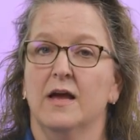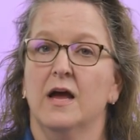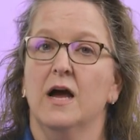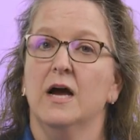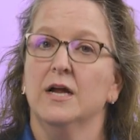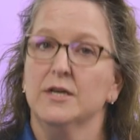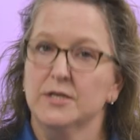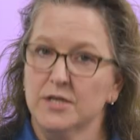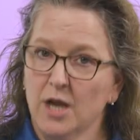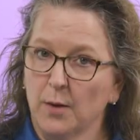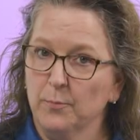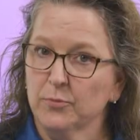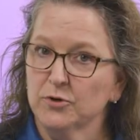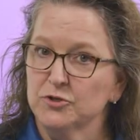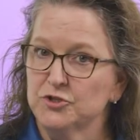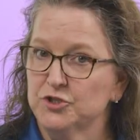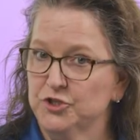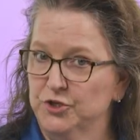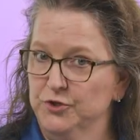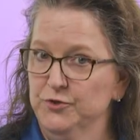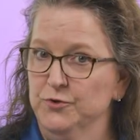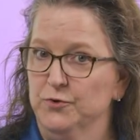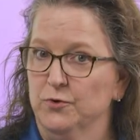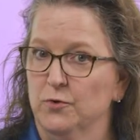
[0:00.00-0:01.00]
Number
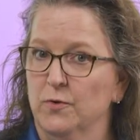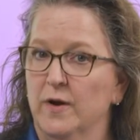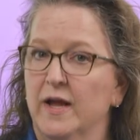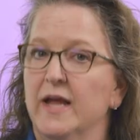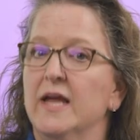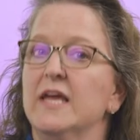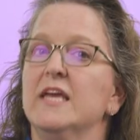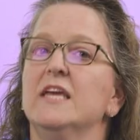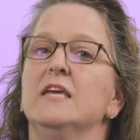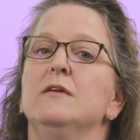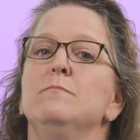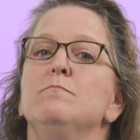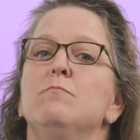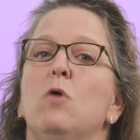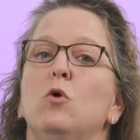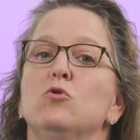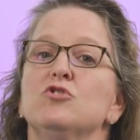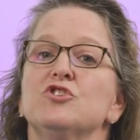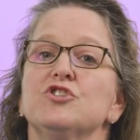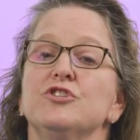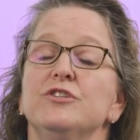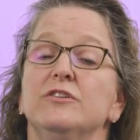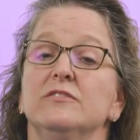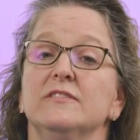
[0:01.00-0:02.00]
two,
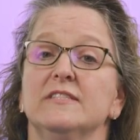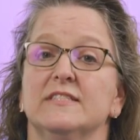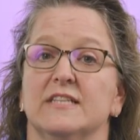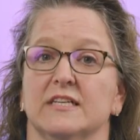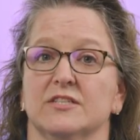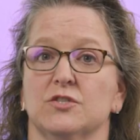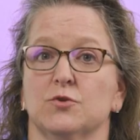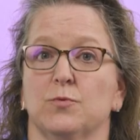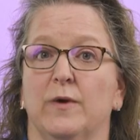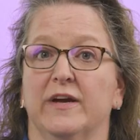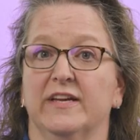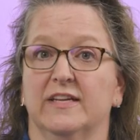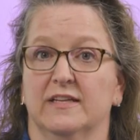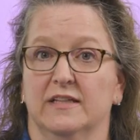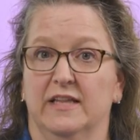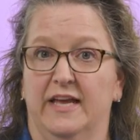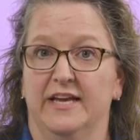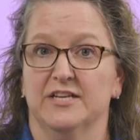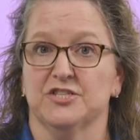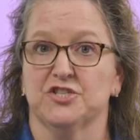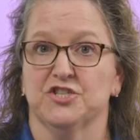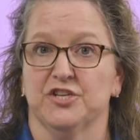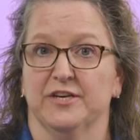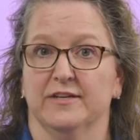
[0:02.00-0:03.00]
emotional
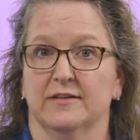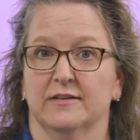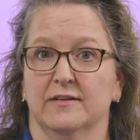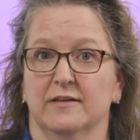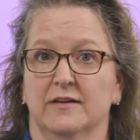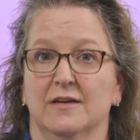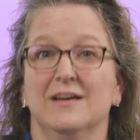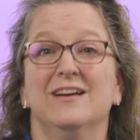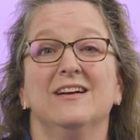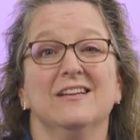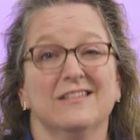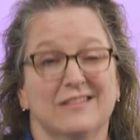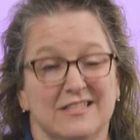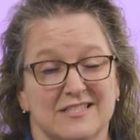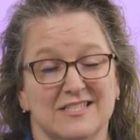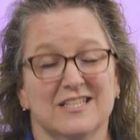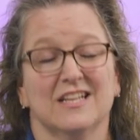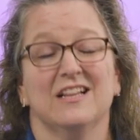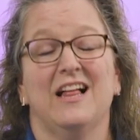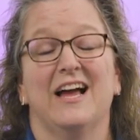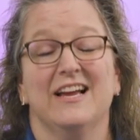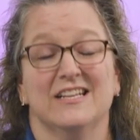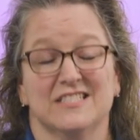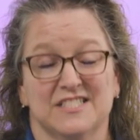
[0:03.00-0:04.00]
dysregulation. These
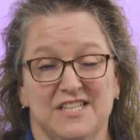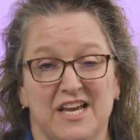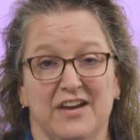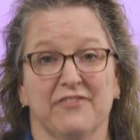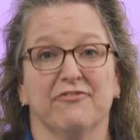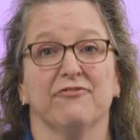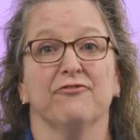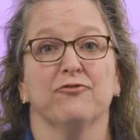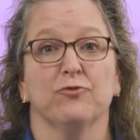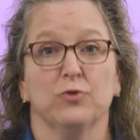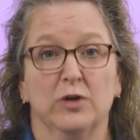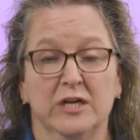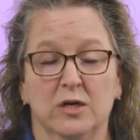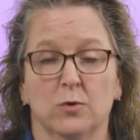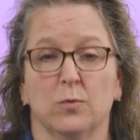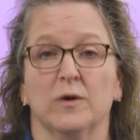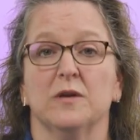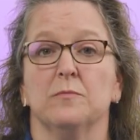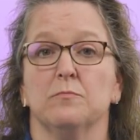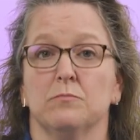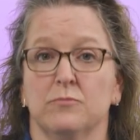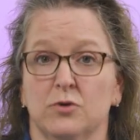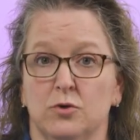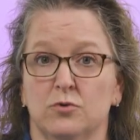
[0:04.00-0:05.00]
clients have
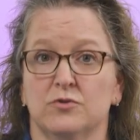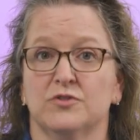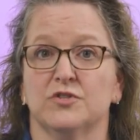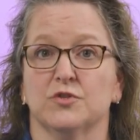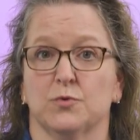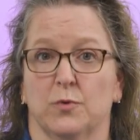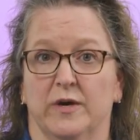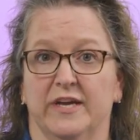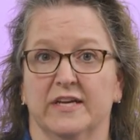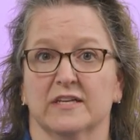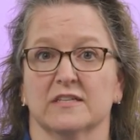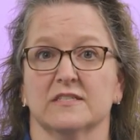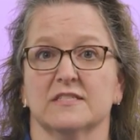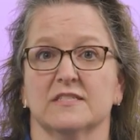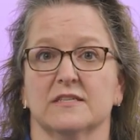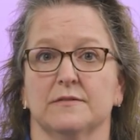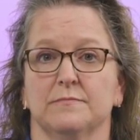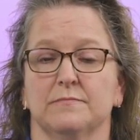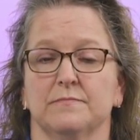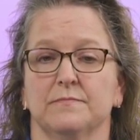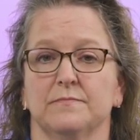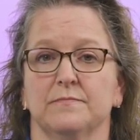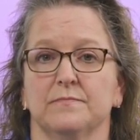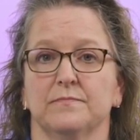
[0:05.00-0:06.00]
frequent mood swings.
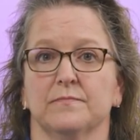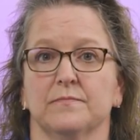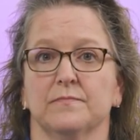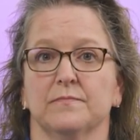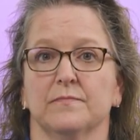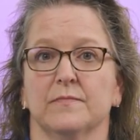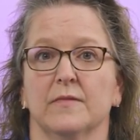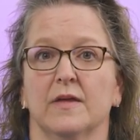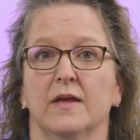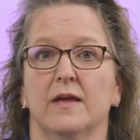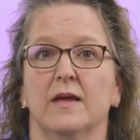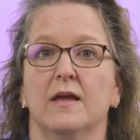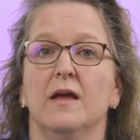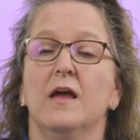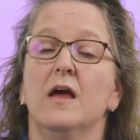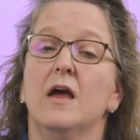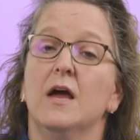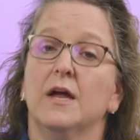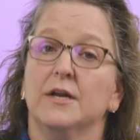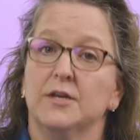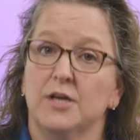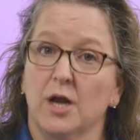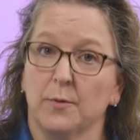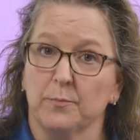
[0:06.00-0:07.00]

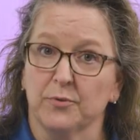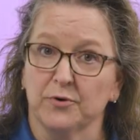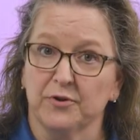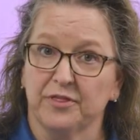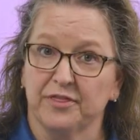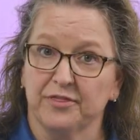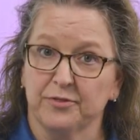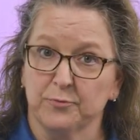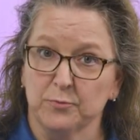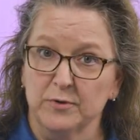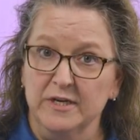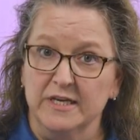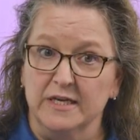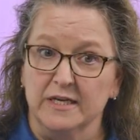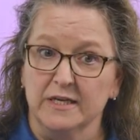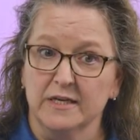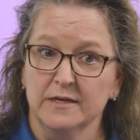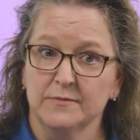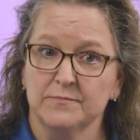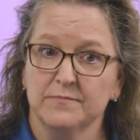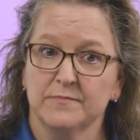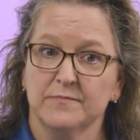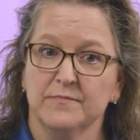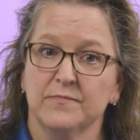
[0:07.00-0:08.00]
Number three,
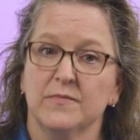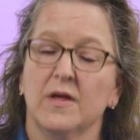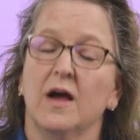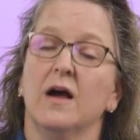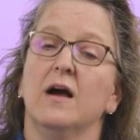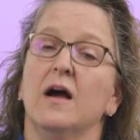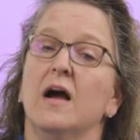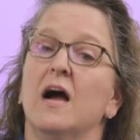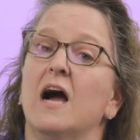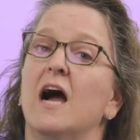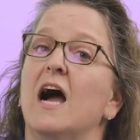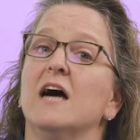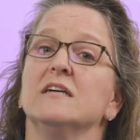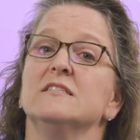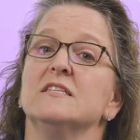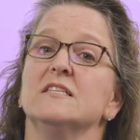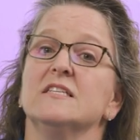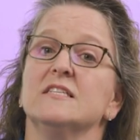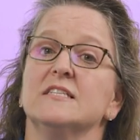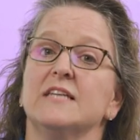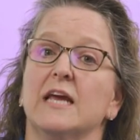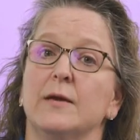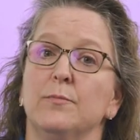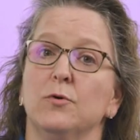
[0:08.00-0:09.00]

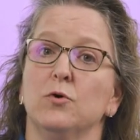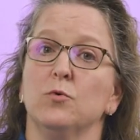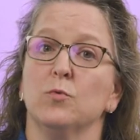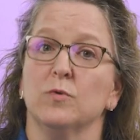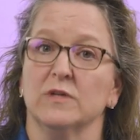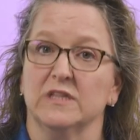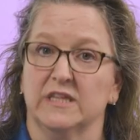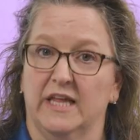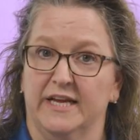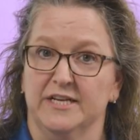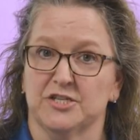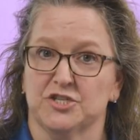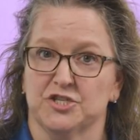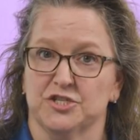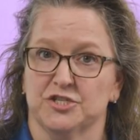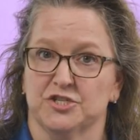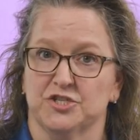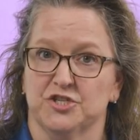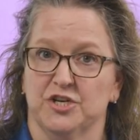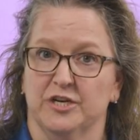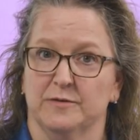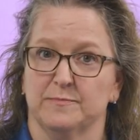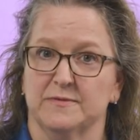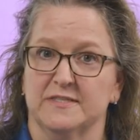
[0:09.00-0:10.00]
unstable
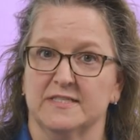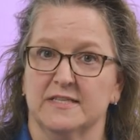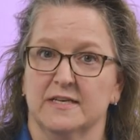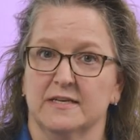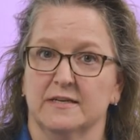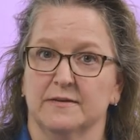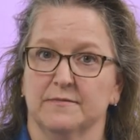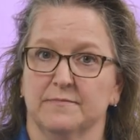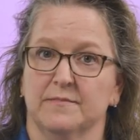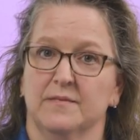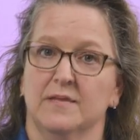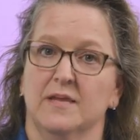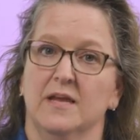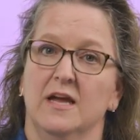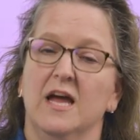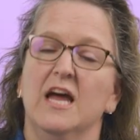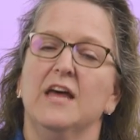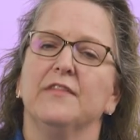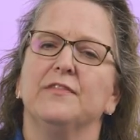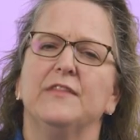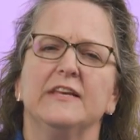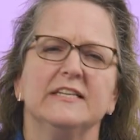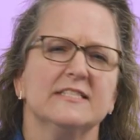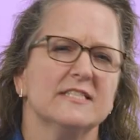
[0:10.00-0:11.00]
relationships.
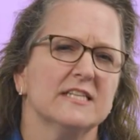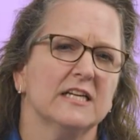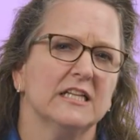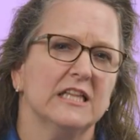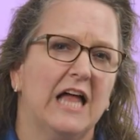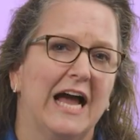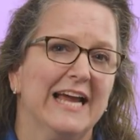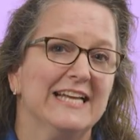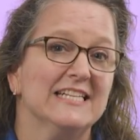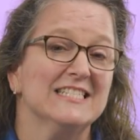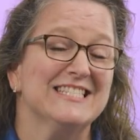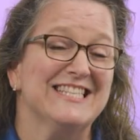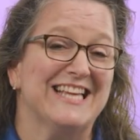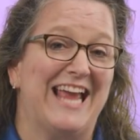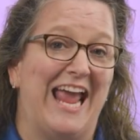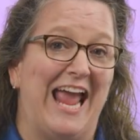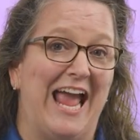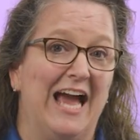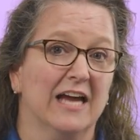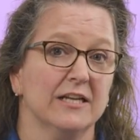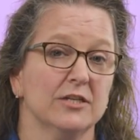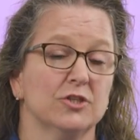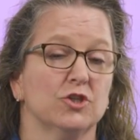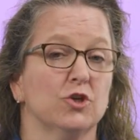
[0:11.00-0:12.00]
These clients'
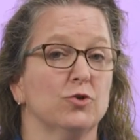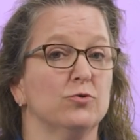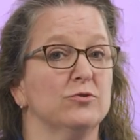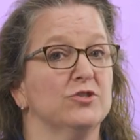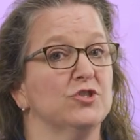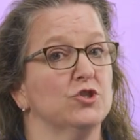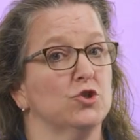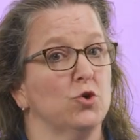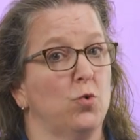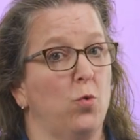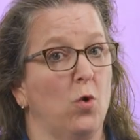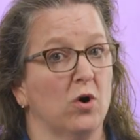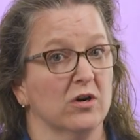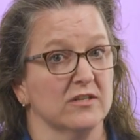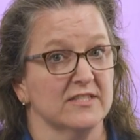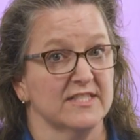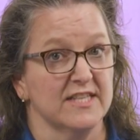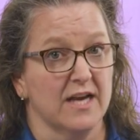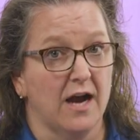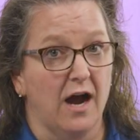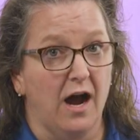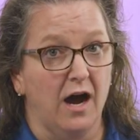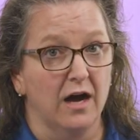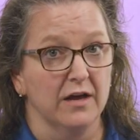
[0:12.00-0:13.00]
attitudes towards
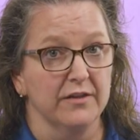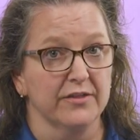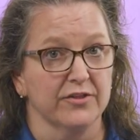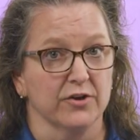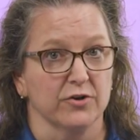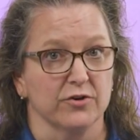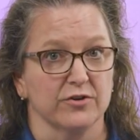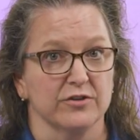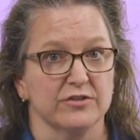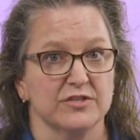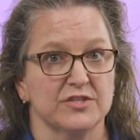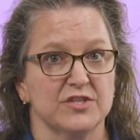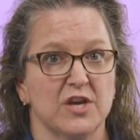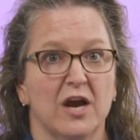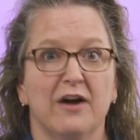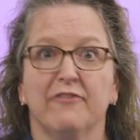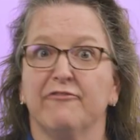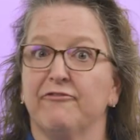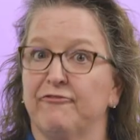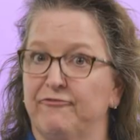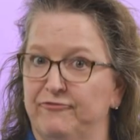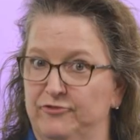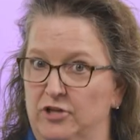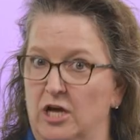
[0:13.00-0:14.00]
others
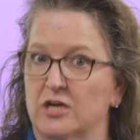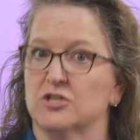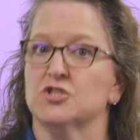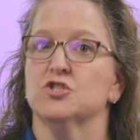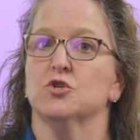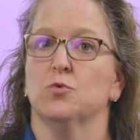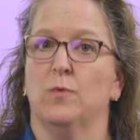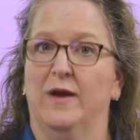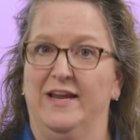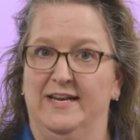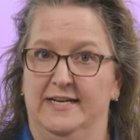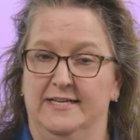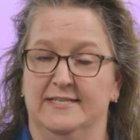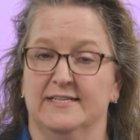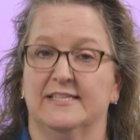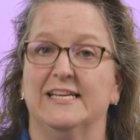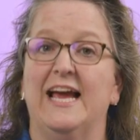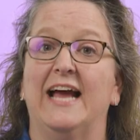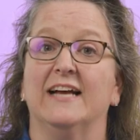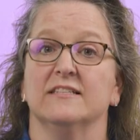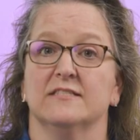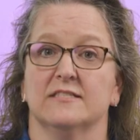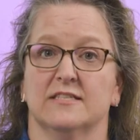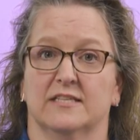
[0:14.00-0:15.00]
fluctuate
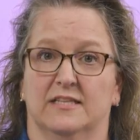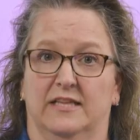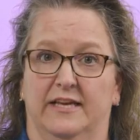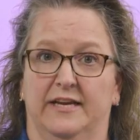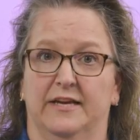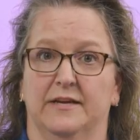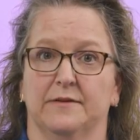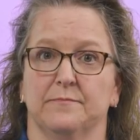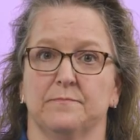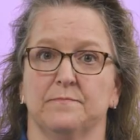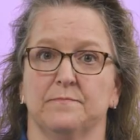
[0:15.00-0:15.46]
intensely.